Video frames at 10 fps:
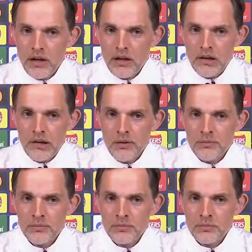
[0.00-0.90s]

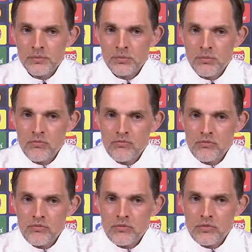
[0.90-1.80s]

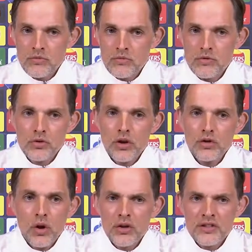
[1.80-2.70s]

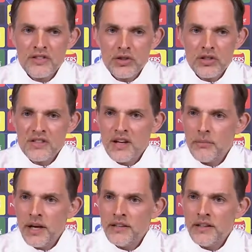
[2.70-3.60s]
Not all decisions
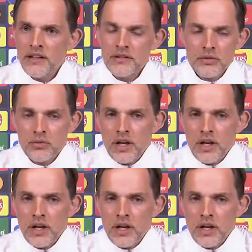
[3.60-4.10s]
are made yet.